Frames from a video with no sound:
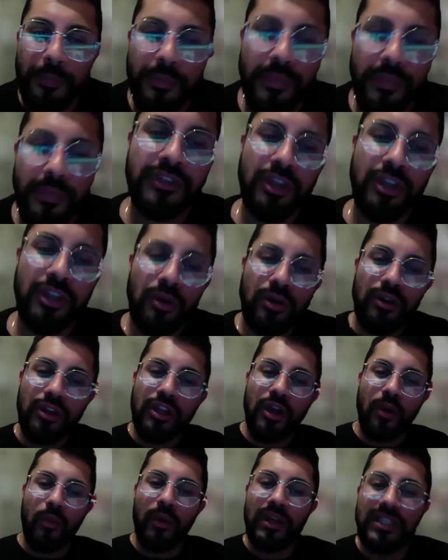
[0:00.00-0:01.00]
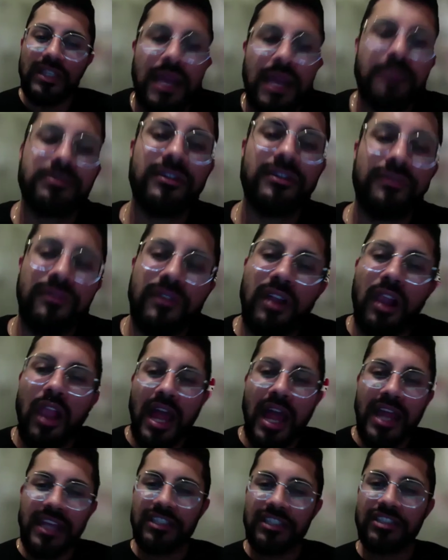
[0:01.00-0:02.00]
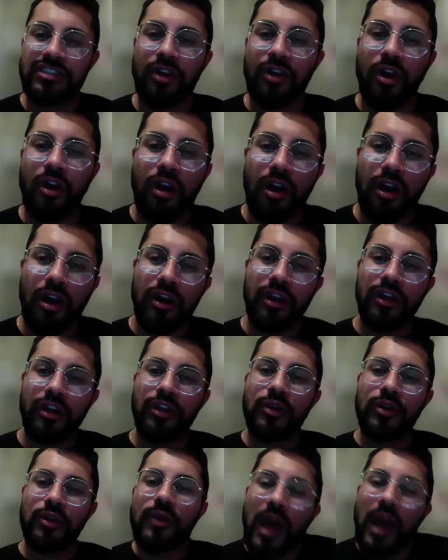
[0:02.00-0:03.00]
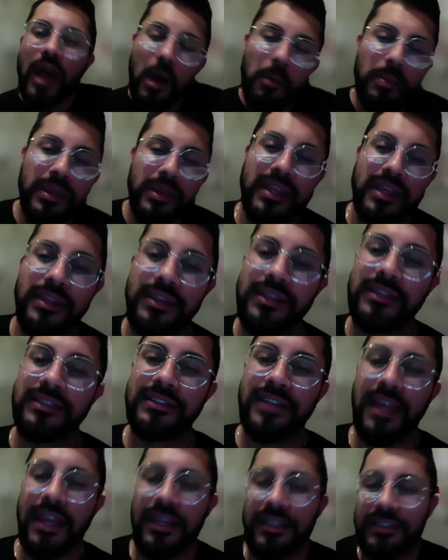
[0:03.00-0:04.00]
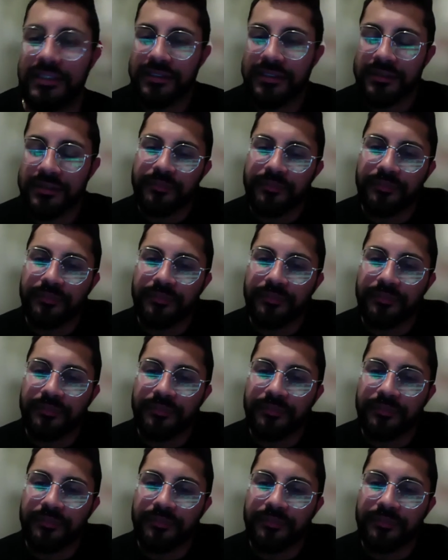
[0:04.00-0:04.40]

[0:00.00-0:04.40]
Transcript: So Julio, what types of clients are you helping these days?